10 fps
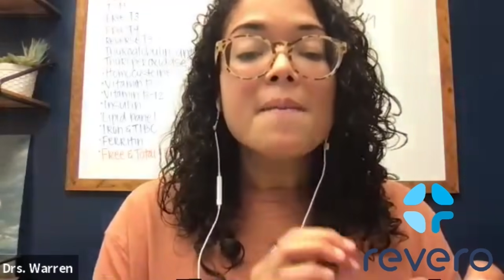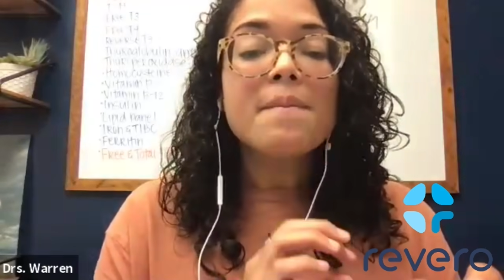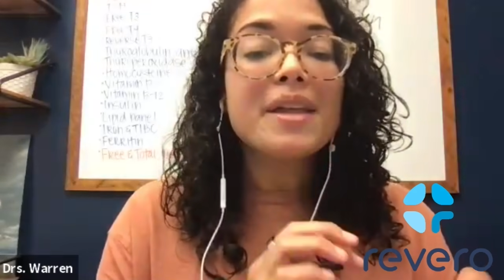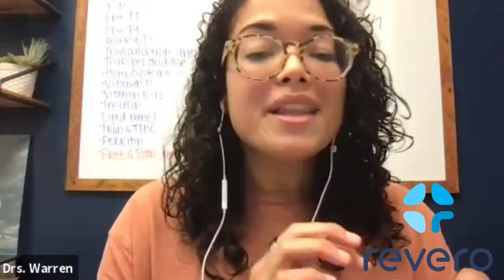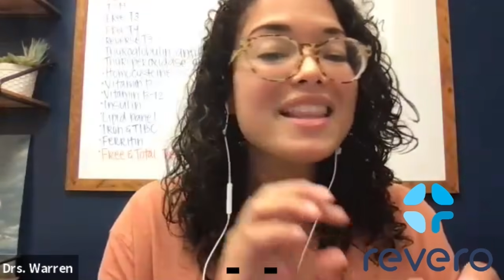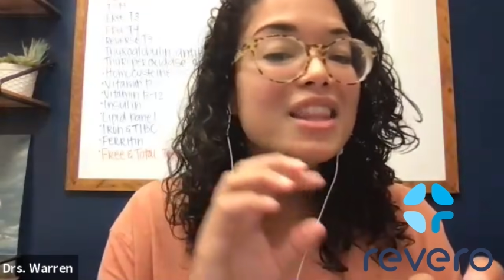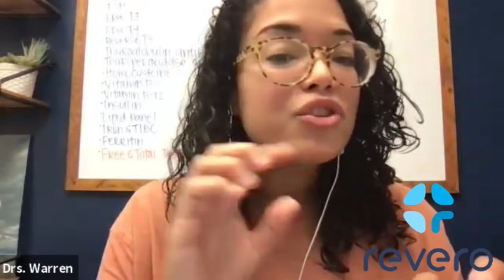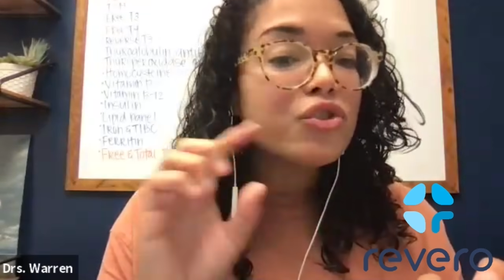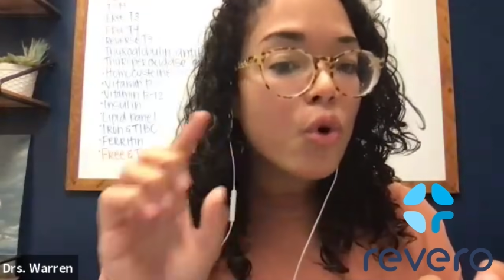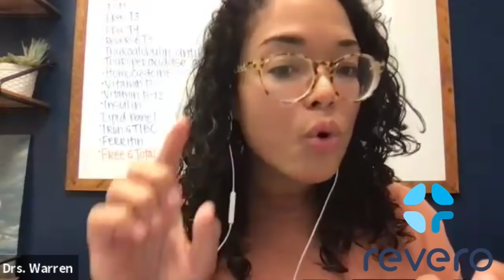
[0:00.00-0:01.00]
But
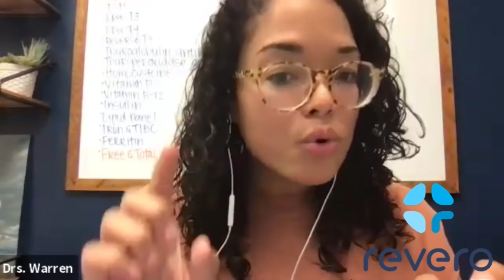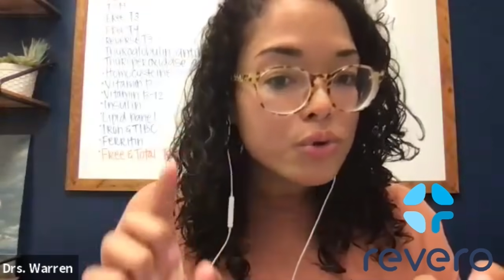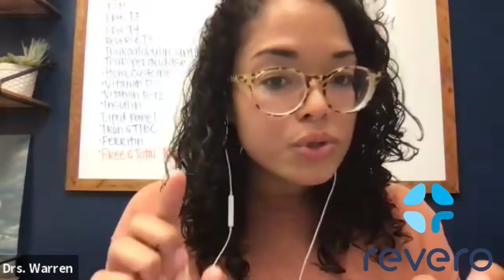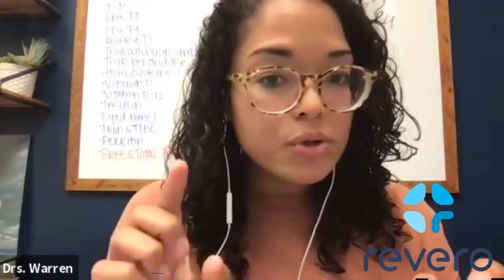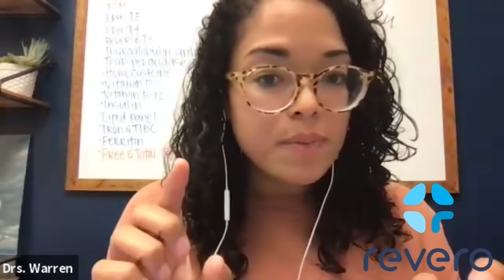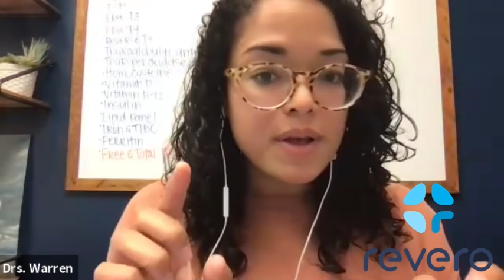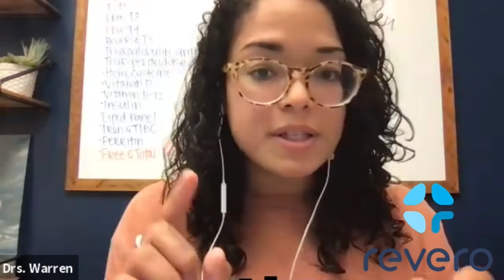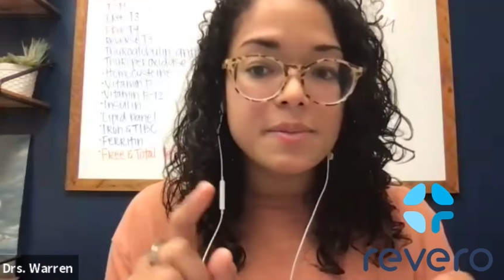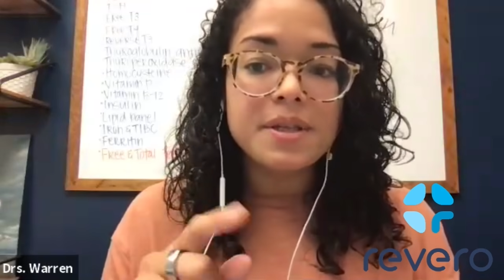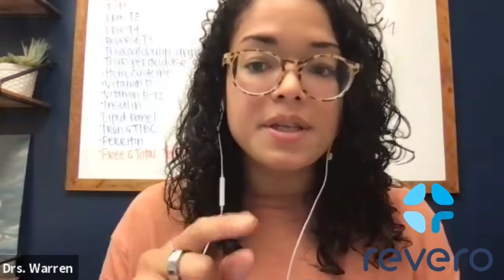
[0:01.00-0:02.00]
there's also a
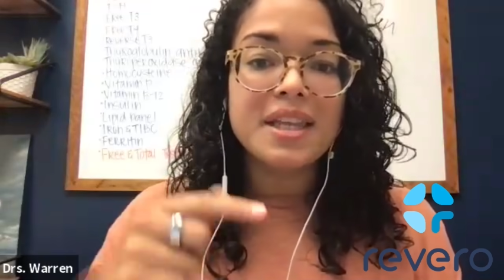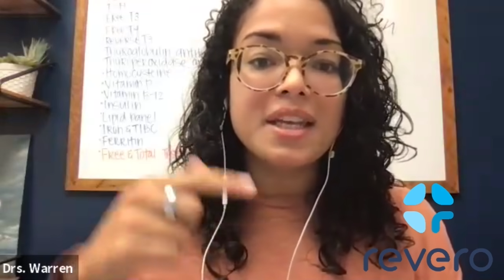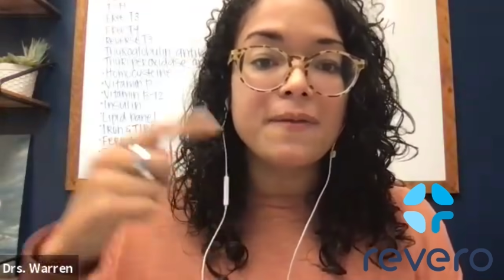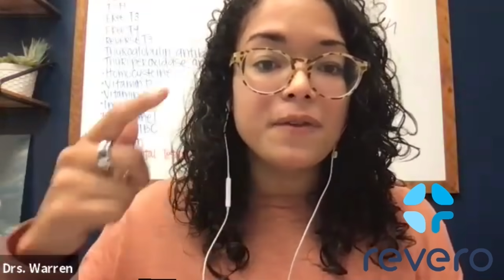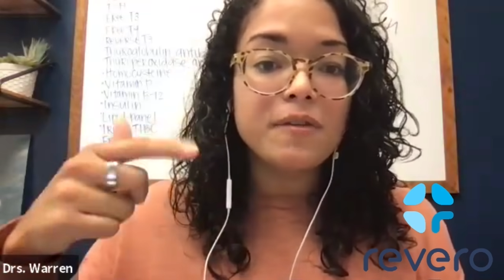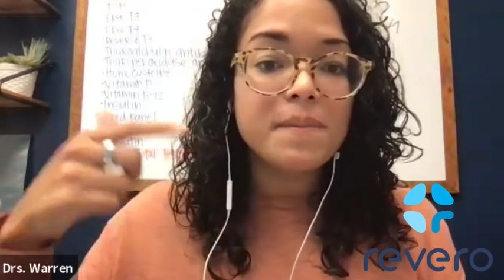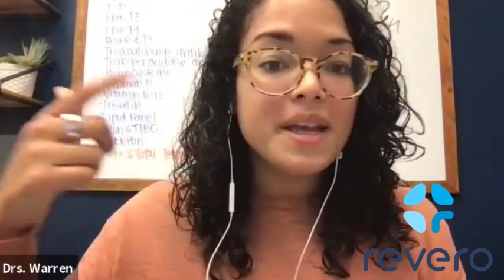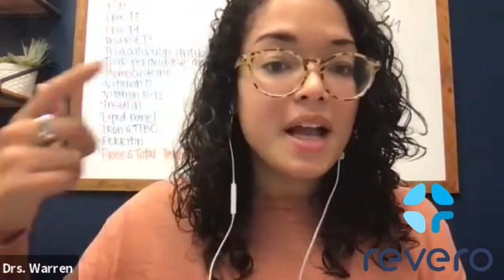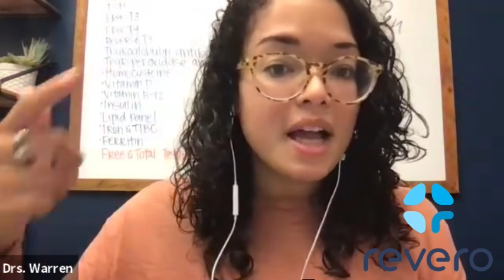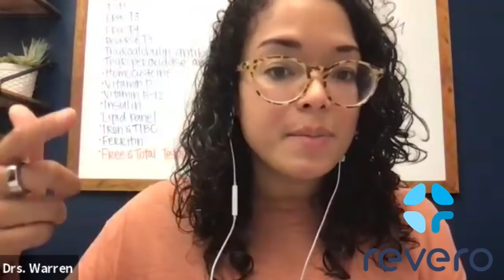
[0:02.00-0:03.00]
possibility that if you've been
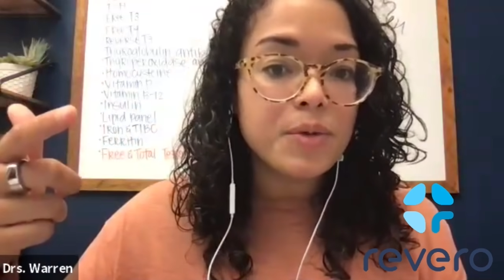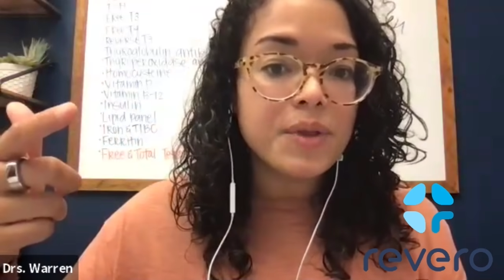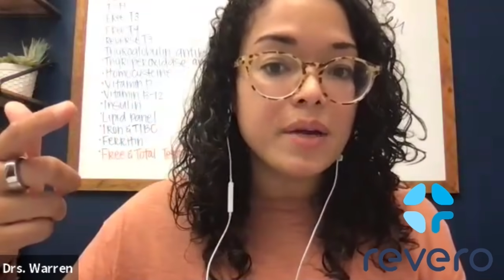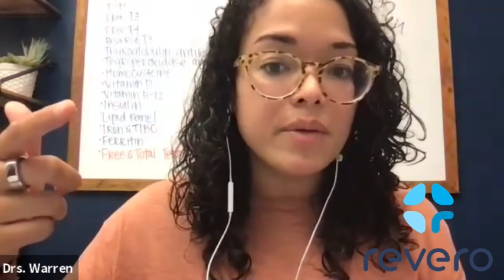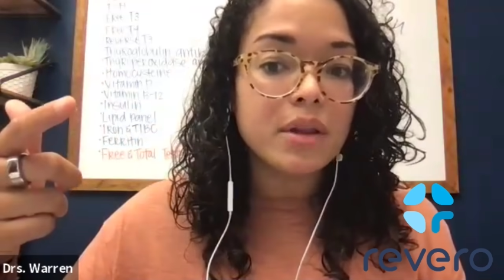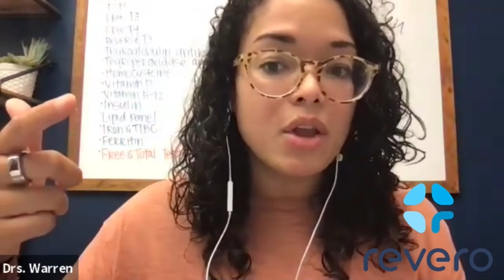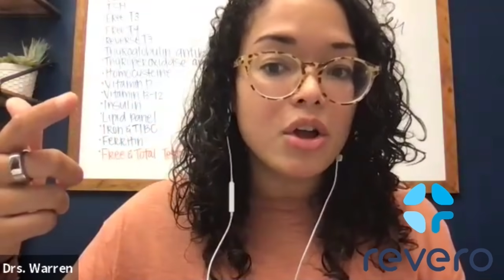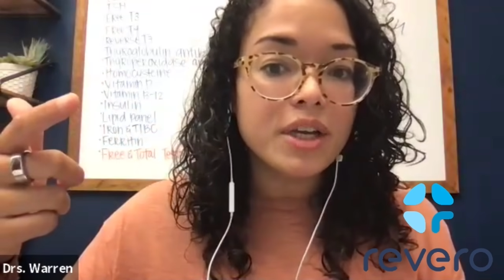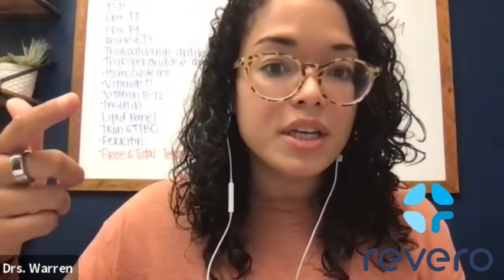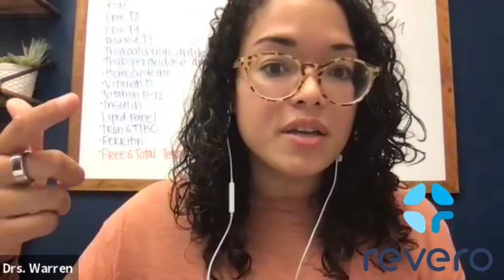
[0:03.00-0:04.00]
hypothyroid
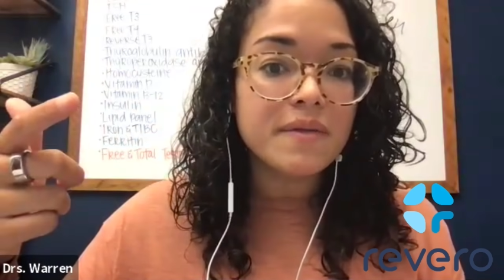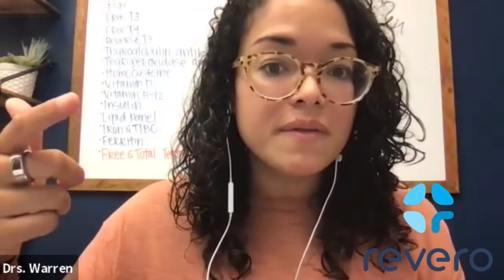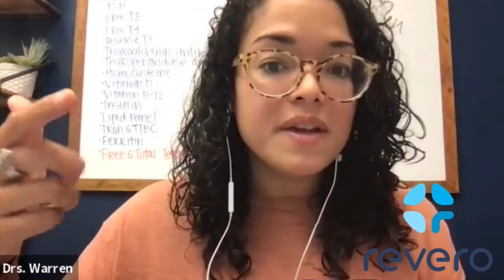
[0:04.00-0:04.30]
long enough,